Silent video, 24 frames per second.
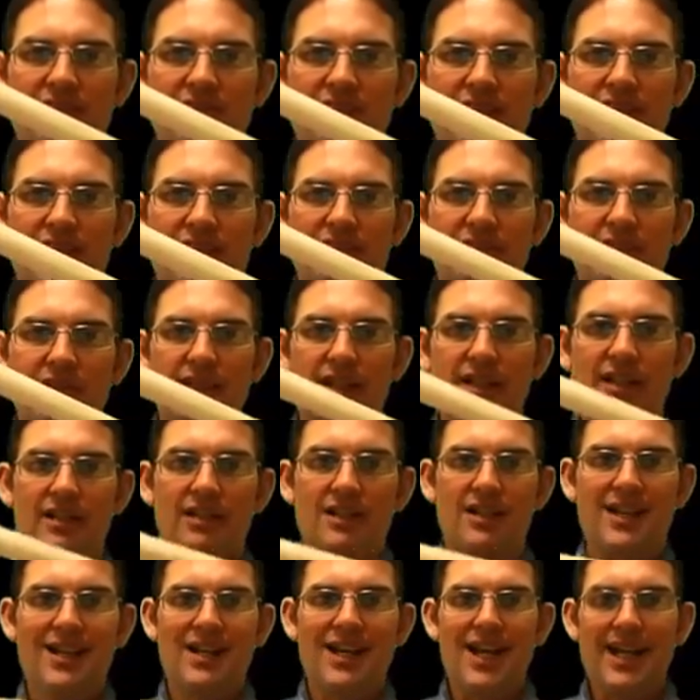that are out there,
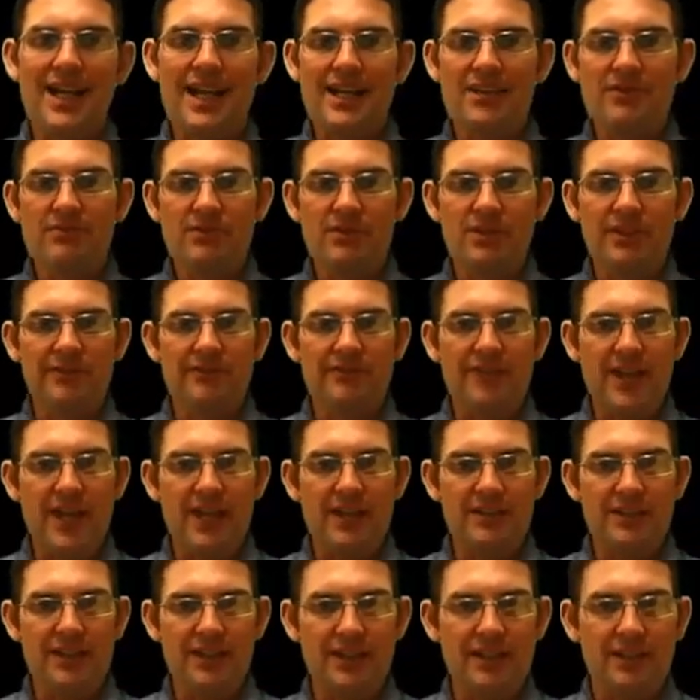I hadn't really
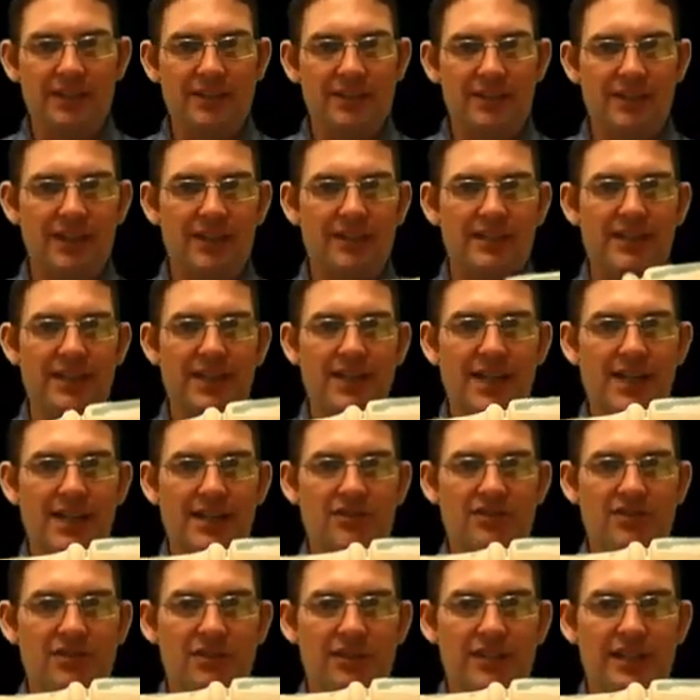found anything that
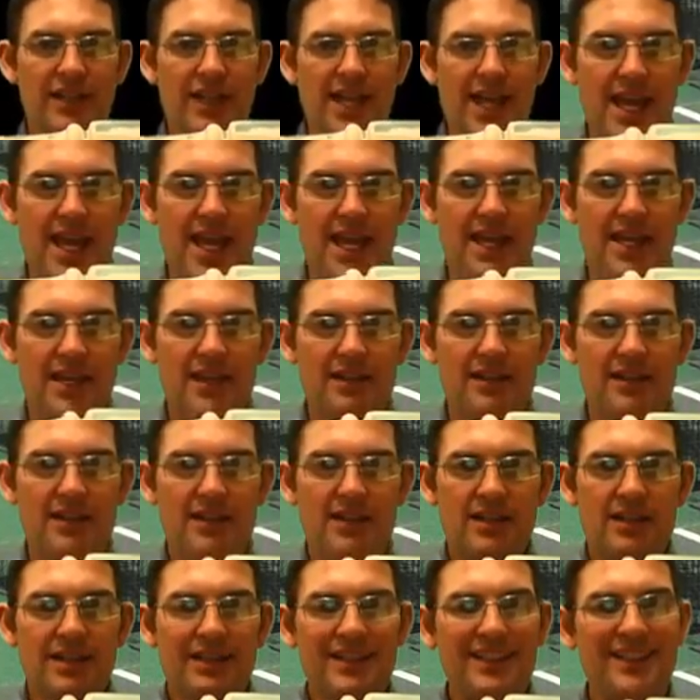actually had
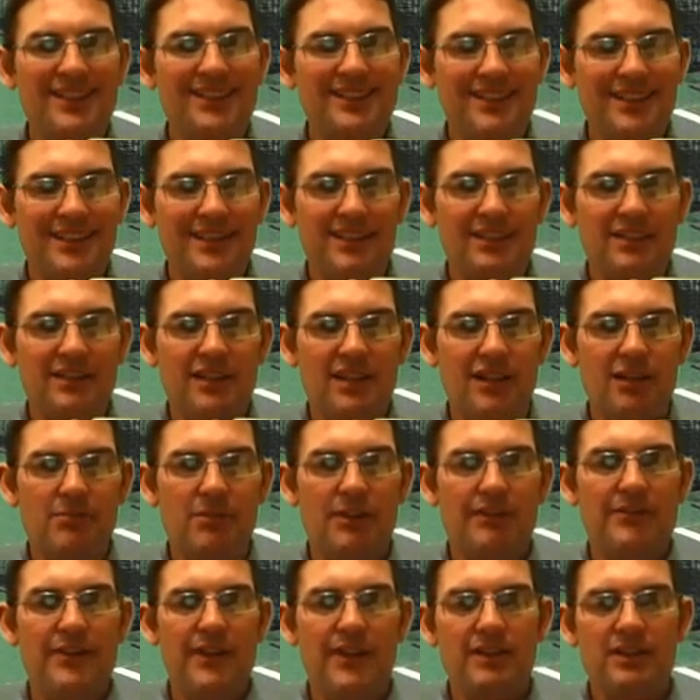an extended knob.
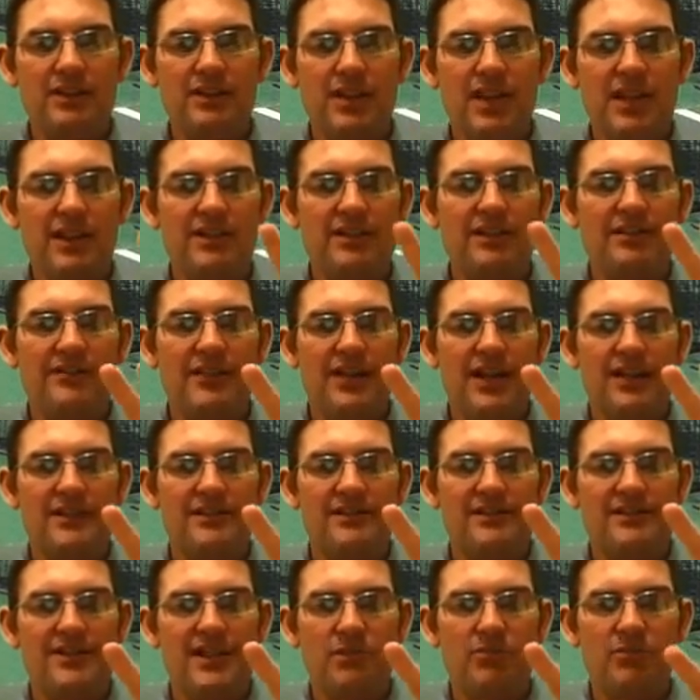I found a lot of
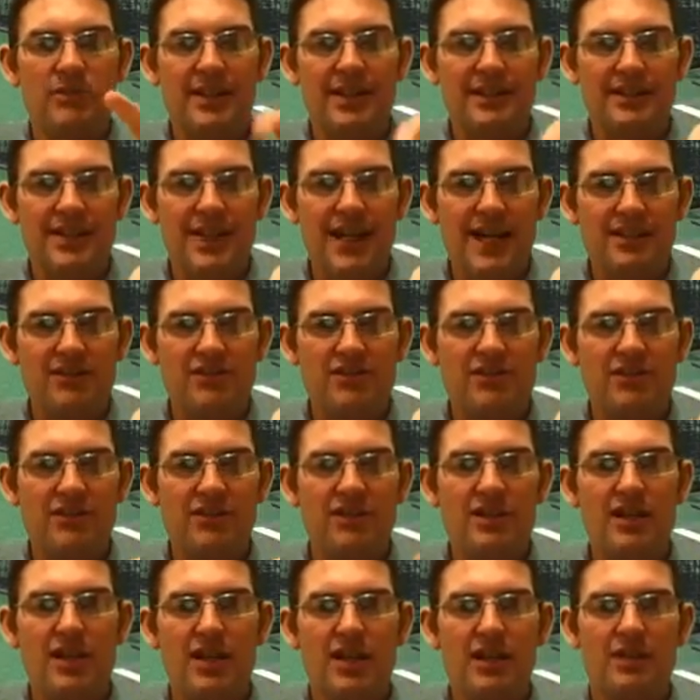devices that would attach to the
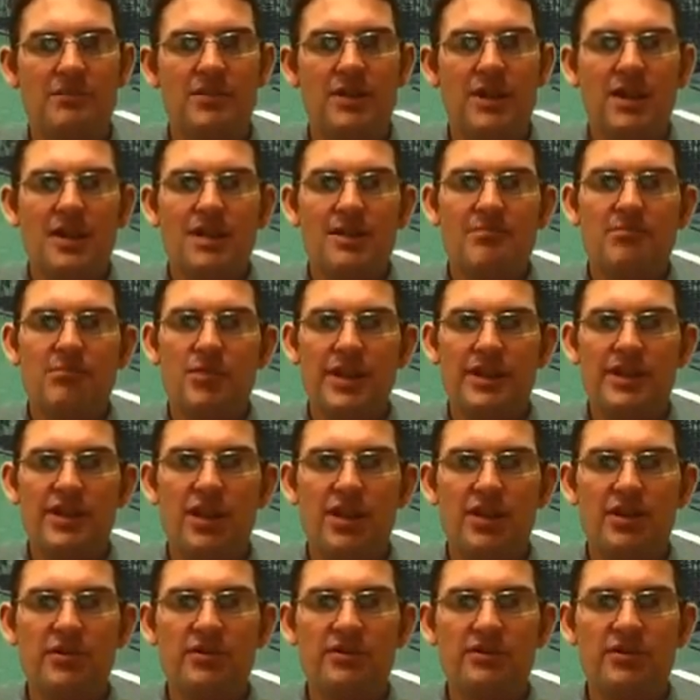knob, but
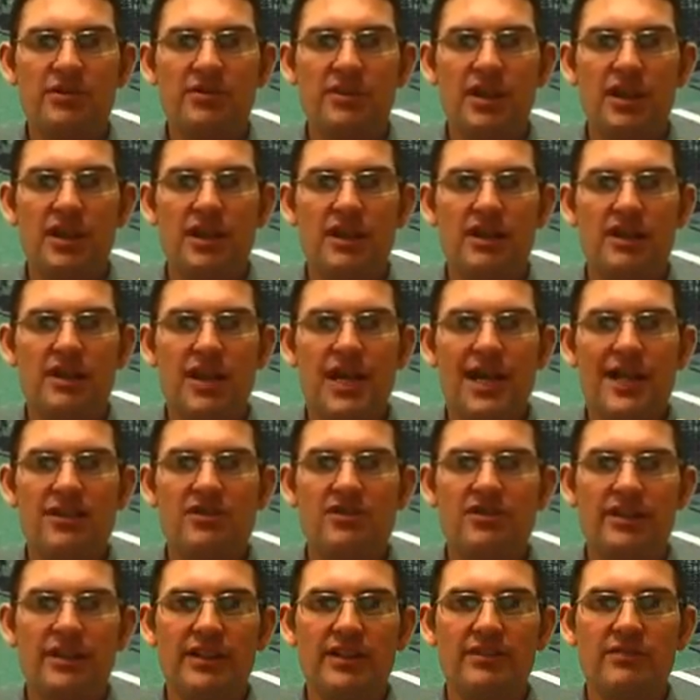those uh,
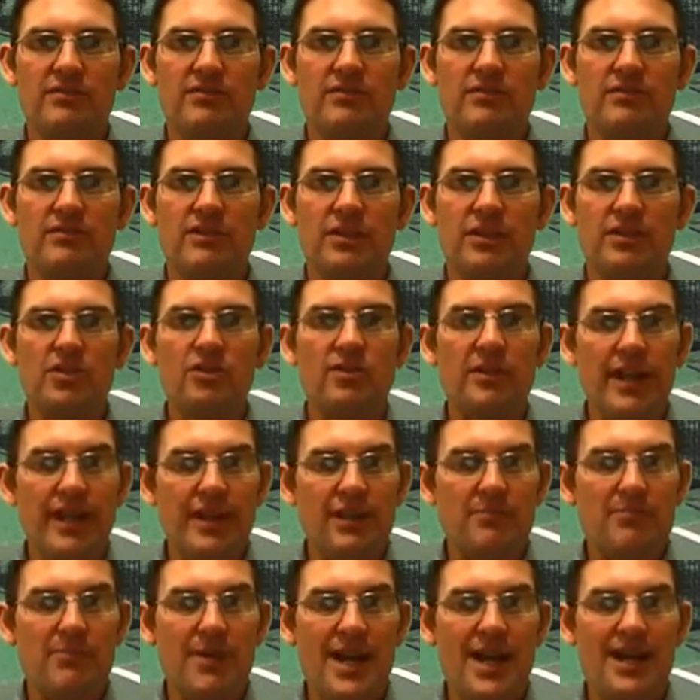actually create
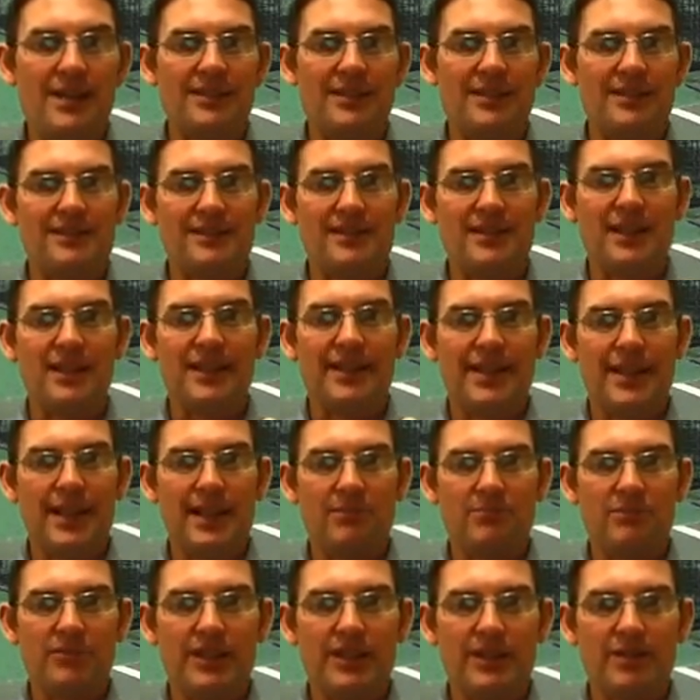a bat that's not a
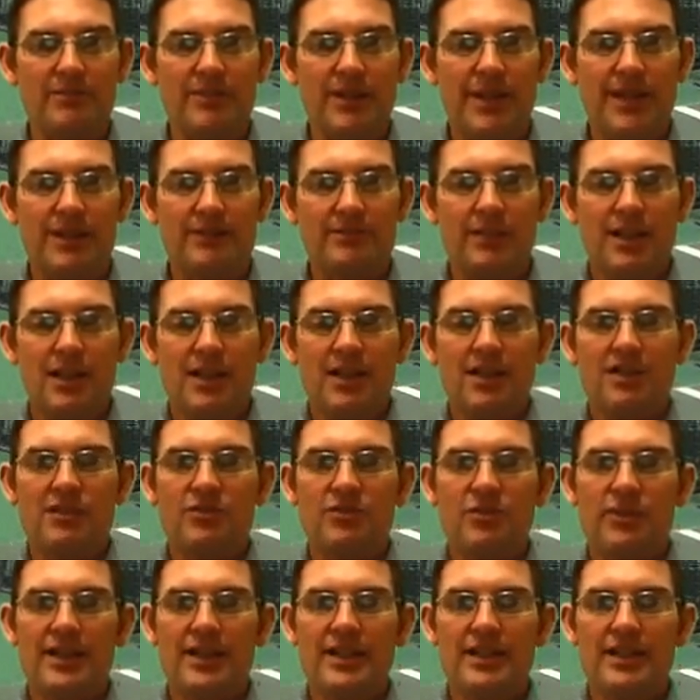game-ready bat. So what